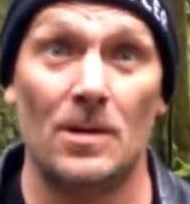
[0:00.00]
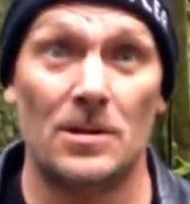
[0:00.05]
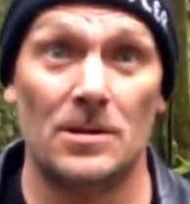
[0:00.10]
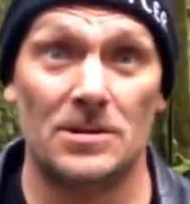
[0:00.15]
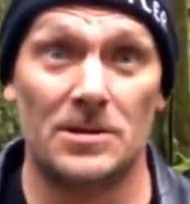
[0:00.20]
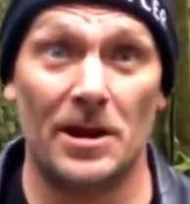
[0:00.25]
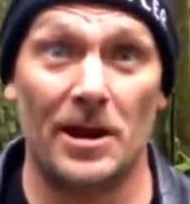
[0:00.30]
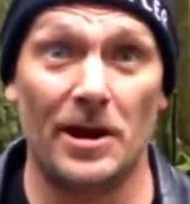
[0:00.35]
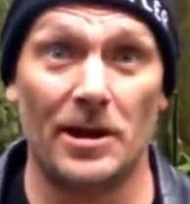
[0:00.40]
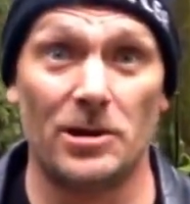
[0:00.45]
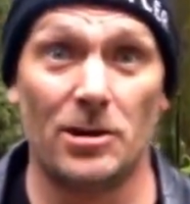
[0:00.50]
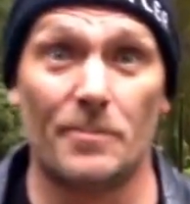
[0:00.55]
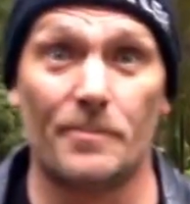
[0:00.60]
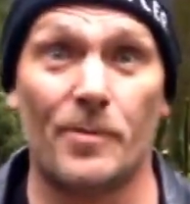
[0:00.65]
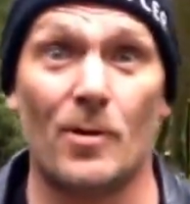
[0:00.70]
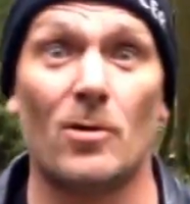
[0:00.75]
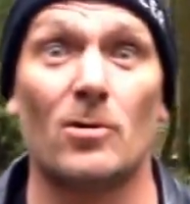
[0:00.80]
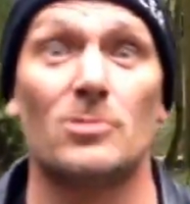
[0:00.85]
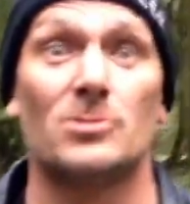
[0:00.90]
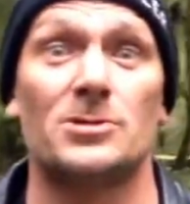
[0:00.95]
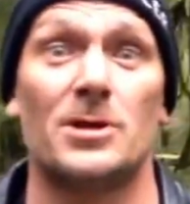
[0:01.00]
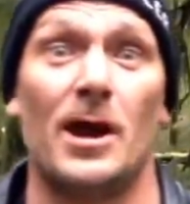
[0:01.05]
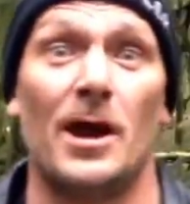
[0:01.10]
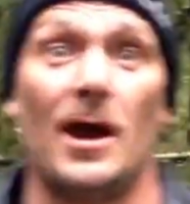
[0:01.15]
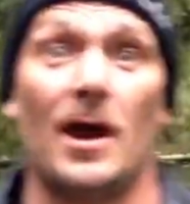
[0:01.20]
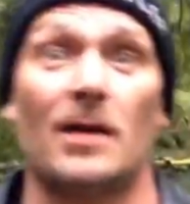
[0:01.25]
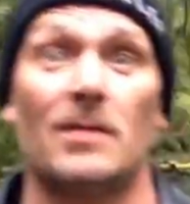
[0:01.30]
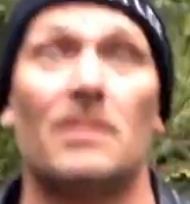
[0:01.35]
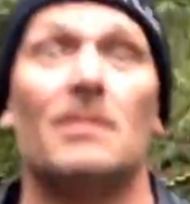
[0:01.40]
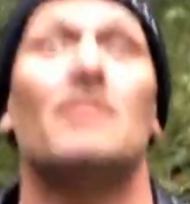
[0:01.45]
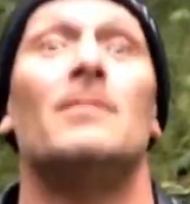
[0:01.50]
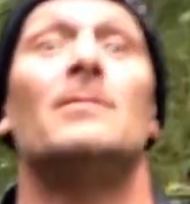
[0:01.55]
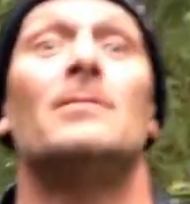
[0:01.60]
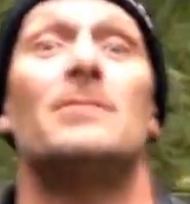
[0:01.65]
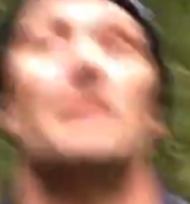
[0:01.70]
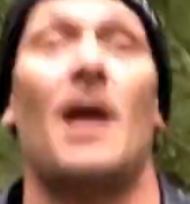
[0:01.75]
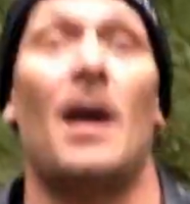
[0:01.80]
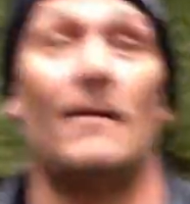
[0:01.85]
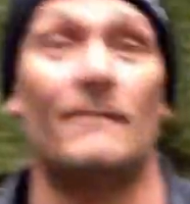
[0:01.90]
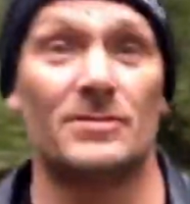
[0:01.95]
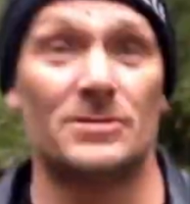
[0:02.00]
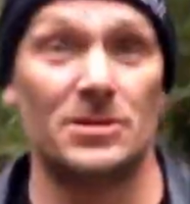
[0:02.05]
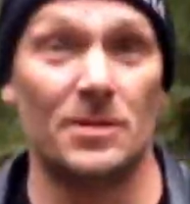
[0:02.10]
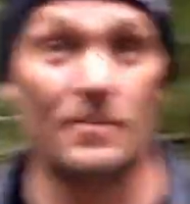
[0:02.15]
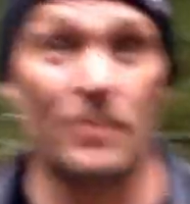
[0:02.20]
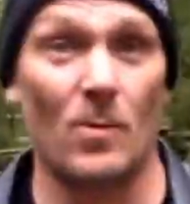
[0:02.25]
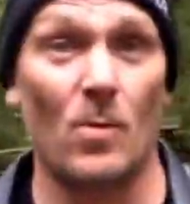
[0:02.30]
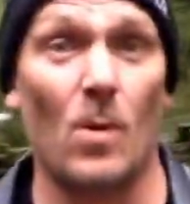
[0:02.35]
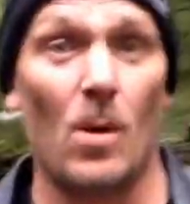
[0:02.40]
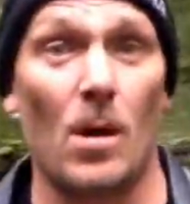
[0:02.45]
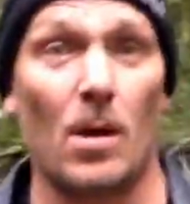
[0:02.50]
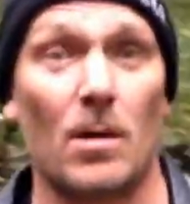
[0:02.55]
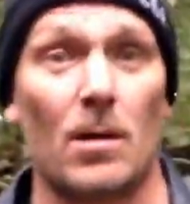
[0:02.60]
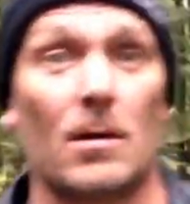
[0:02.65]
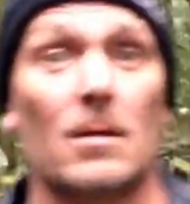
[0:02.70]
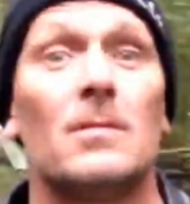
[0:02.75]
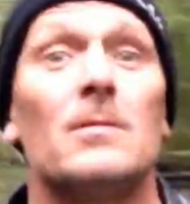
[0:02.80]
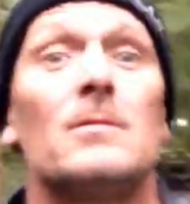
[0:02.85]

Take your Prozac, have a sip of water,